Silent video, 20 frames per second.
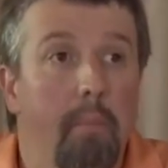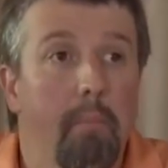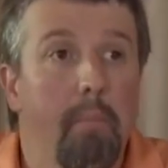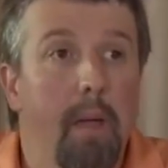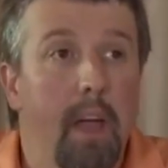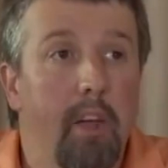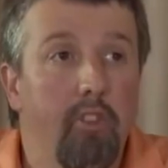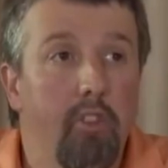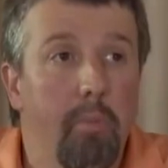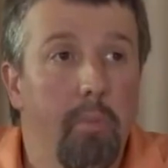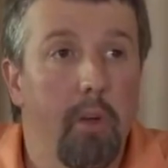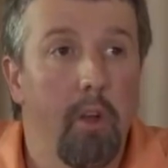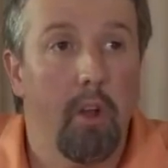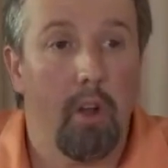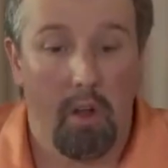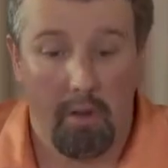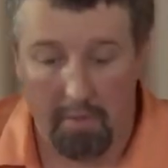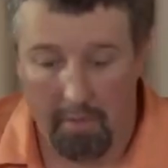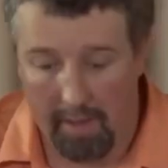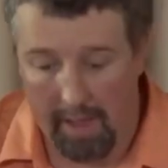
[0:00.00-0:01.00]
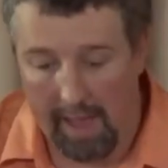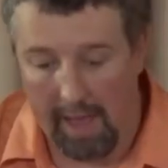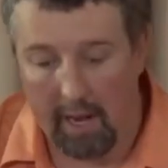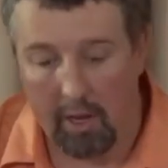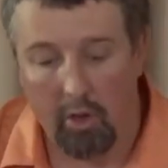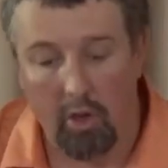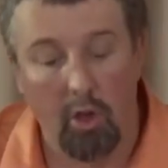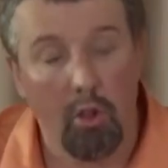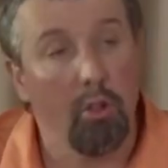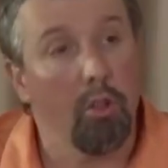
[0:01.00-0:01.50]
the measurement of
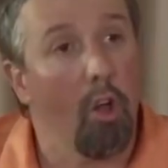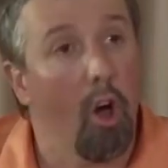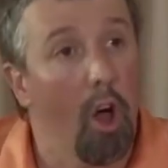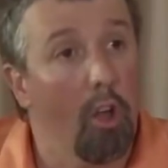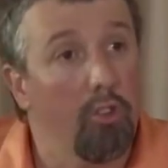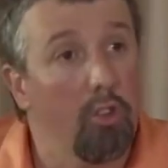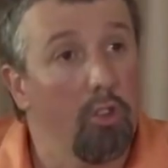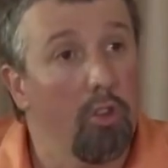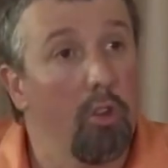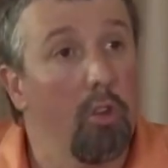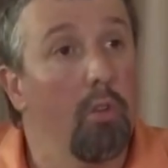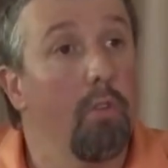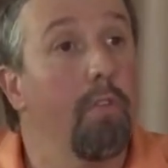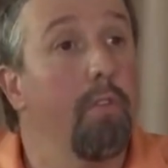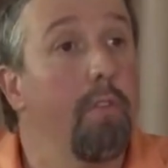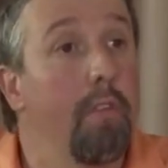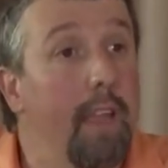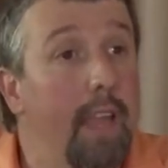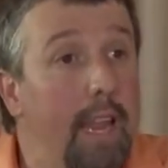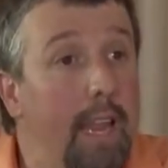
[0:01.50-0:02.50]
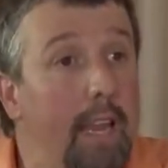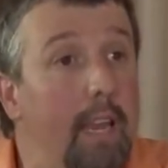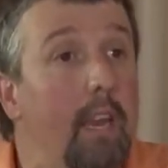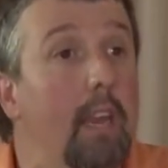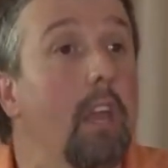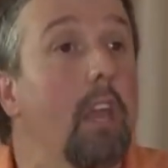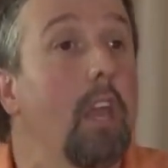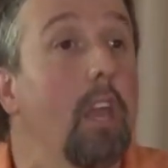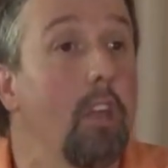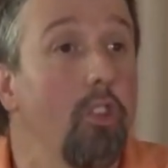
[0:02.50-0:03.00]
latitude, longitude, feet,
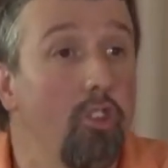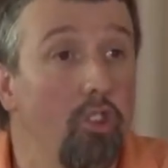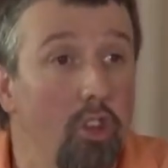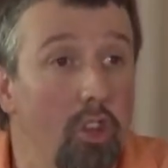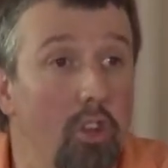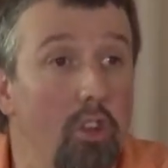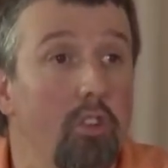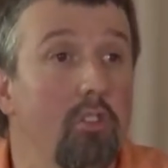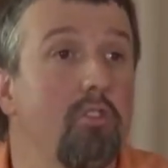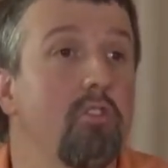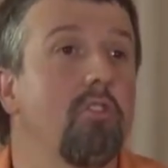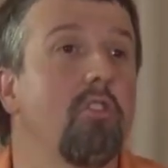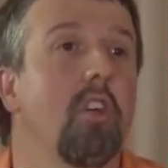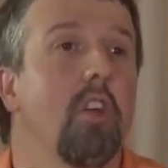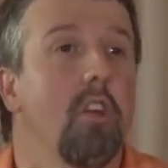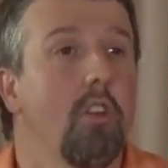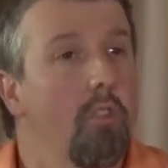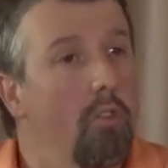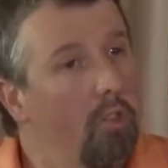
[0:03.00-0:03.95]
inches,